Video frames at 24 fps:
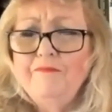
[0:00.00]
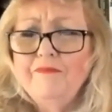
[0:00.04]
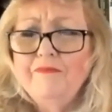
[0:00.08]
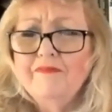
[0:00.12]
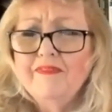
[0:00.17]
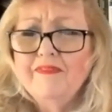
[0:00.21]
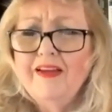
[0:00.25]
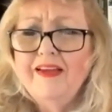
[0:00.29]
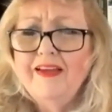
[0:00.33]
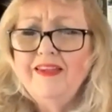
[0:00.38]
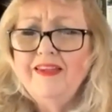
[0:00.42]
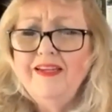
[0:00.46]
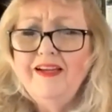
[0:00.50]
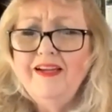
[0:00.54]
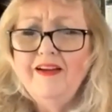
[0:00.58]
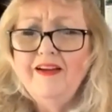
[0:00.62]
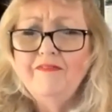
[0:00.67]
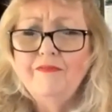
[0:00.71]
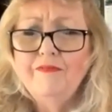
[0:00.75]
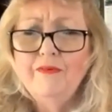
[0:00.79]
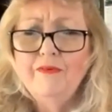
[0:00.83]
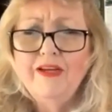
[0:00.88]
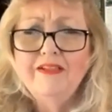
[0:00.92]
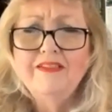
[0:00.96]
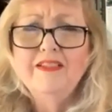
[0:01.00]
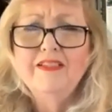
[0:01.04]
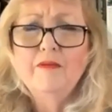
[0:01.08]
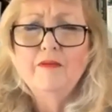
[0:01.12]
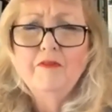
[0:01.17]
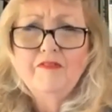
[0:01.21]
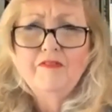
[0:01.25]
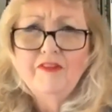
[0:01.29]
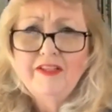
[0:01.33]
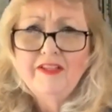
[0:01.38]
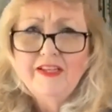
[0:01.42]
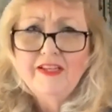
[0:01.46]
I think I read some
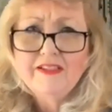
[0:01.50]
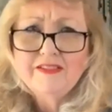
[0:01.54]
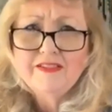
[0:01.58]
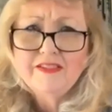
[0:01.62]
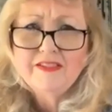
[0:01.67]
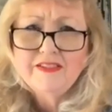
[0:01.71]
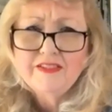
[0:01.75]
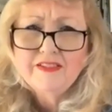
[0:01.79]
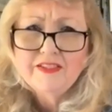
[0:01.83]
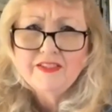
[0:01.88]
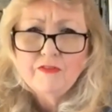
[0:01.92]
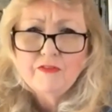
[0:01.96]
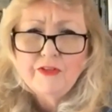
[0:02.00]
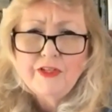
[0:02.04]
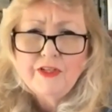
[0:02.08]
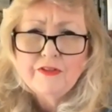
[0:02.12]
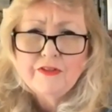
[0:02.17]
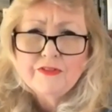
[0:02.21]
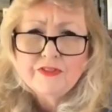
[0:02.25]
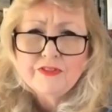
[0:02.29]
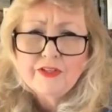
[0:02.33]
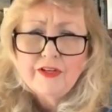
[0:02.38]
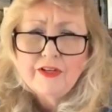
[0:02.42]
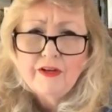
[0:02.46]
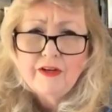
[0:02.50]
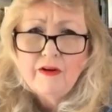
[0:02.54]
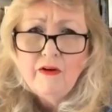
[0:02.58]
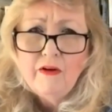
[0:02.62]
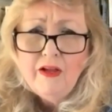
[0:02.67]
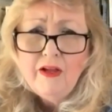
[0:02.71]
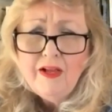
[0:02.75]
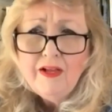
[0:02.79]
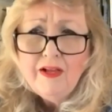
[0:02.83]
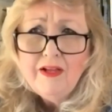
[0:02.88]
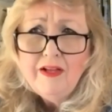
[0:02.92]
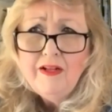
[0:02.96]
of Clancy several years ago.
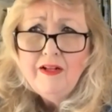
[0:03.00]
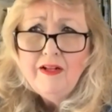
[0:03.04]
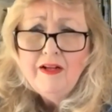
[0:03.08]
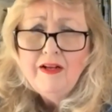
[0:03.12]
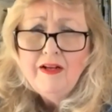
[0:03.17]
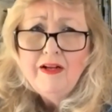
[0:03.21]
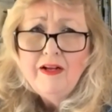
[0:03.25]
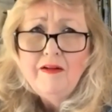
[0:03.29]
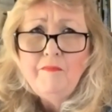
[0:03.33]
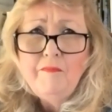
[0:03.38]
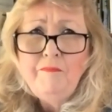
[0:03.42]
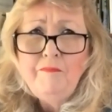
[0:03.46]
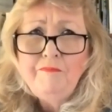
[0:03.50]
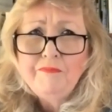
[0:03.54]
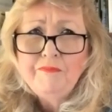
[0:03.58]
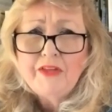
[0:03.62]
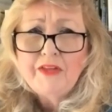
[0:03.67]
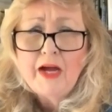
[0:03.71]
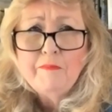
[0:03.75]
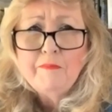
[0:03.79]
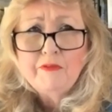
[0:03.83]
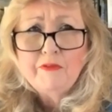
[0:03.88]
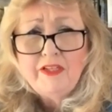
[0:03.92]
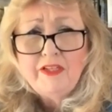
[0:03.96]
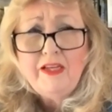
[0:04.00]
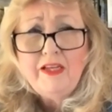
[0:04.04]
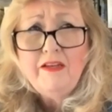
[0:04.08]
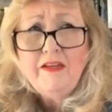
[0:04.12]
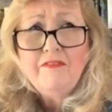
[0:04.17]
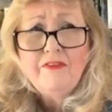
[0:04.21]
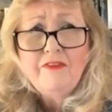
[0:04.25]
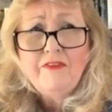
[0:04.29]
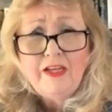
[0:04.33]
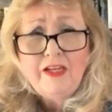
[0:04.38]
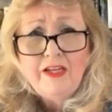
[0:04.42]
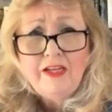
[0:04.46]
I
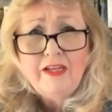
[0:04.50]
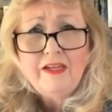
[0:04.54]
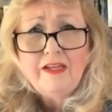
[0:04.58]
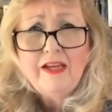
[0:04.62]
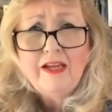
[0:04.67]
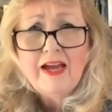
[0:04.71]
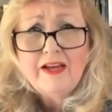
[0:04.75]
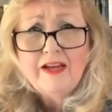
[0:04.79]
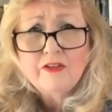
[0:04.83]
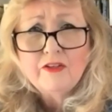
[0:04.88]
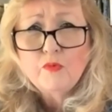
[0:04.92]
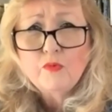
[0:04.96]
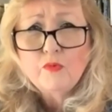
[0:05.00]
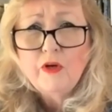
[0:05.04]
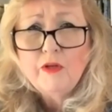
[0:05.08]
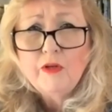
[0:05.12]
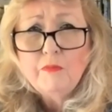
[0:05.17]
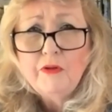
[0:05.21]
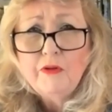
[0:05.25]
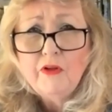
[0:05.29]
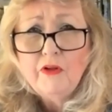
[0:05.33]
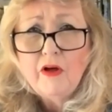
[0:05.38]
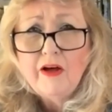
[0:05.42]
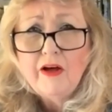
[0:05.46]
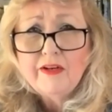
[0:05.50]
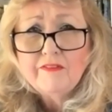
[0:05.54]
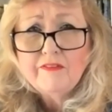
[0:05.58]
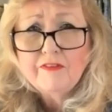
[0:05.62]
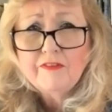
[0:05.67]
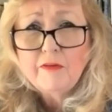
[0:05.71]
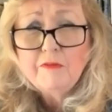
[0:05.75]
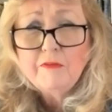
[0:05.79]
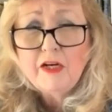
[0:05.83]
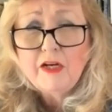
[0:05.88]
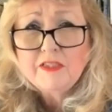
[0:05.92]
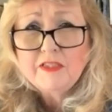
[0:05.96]
believe he has one plot, if
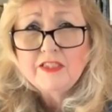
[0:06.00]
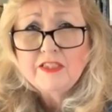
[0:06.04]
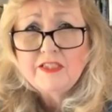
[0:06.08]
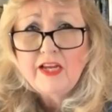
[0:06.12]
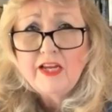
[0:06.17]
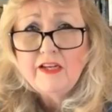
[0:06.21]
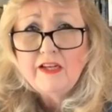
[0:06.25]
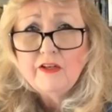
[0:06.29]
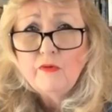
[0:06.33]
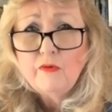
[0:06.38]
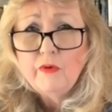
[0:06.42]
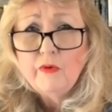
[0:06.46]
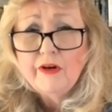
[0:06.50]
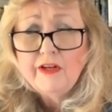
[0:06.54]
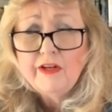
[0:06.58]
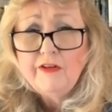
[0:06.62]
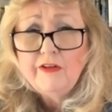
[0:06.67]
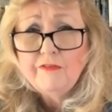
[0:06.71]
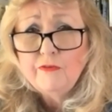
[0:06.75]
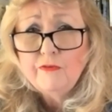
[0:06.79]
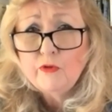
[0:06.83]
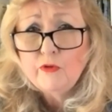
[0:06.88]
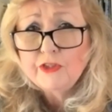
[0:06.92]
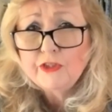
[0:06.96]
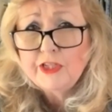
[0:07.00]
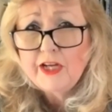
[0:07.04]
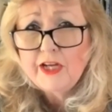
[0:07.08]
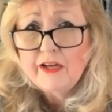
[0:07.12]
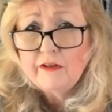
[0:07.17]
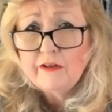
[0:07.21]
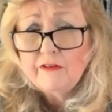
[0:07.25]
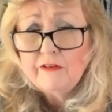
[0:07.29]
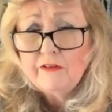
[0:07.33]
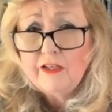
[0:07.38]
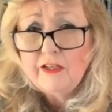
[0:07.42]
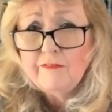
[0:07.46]
I'm not mistaken, where he
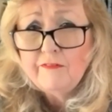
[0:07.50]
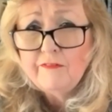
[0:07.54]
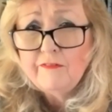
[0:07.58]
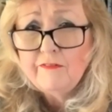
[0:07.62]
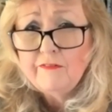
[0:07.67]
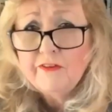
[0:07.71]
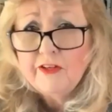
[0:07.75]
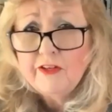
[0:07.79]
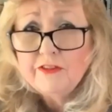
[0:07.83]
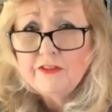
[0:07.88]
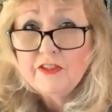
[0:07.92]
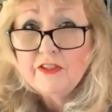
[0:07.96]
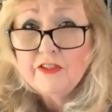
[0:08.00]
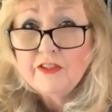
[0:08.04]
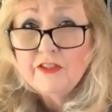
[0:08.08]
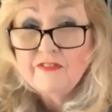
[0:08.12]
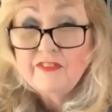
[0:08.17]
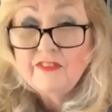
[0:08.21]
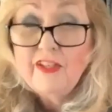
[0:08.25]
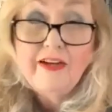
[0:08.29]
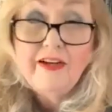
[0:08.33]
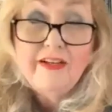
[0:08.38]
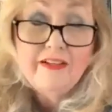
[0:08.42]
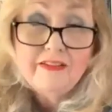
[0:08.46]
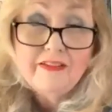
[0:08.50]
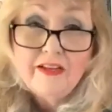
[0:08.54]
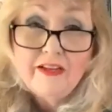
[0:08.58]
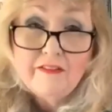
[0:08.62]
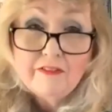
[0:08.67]
foreshadowed the events of 9/11,